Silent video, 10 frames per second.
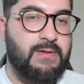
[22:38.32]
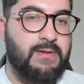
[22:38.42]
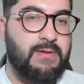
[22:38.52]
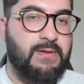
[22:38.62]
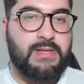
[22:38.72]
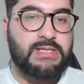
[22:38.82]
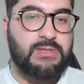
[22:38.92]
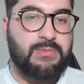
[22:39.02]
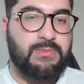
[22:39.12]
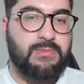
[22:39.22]

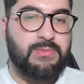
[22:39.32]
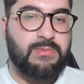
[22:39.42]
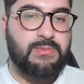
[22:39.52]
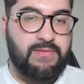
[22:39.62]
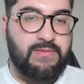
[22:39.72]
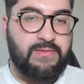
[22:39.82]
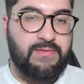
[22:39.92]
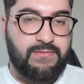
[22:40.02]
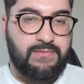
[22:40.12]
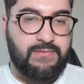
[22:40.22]
PFL 5.
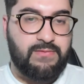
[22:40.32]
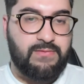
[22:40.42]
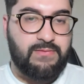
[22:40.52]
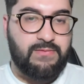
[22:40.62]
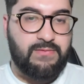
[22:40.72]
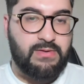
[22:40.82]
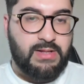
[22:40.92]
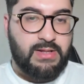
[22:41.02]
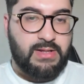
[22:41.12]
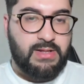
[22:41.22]

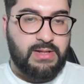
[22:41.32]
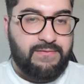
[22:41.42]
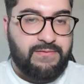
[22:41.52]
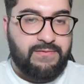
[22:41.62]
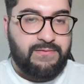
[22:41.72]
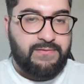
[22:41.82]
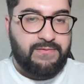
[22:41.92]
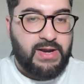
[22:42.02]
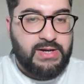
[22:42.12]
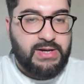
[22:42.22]
Final
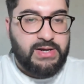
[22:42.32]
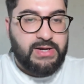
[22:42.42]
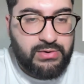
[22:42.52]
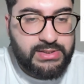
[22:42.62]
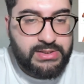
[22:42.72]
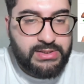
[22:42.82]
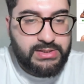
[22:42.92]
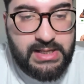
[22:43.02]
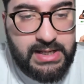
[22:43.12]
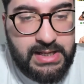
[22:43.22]
thoughts
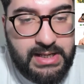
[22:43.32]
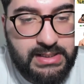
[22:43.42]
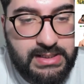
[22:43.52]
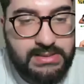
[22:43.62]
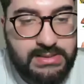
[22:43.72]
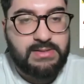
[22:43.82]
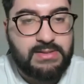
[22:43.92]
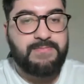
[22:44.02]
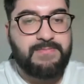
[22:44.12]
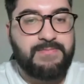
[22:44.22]
is
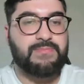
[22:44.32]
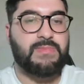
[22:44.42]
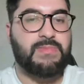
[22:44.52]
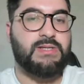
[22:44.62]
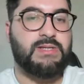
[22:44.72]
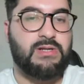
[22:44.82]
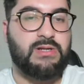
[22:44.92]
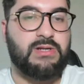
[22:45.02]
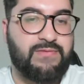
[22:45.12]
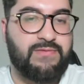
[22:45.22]
it's going to be a fun event,
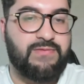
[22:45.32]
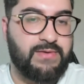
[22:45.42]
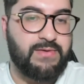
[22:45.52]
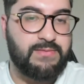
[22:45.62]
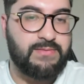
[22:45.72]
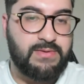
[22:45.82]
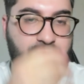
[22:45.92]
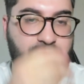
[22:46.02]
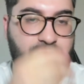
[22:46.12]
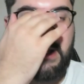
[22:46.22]

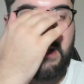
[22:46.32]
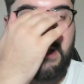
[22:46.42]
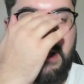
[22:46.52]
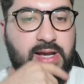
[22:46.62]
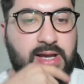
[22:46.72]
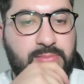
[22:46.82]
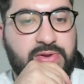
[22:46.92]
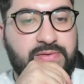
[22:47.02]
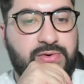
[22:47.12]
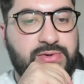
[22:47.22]
and I'm looking forward to it.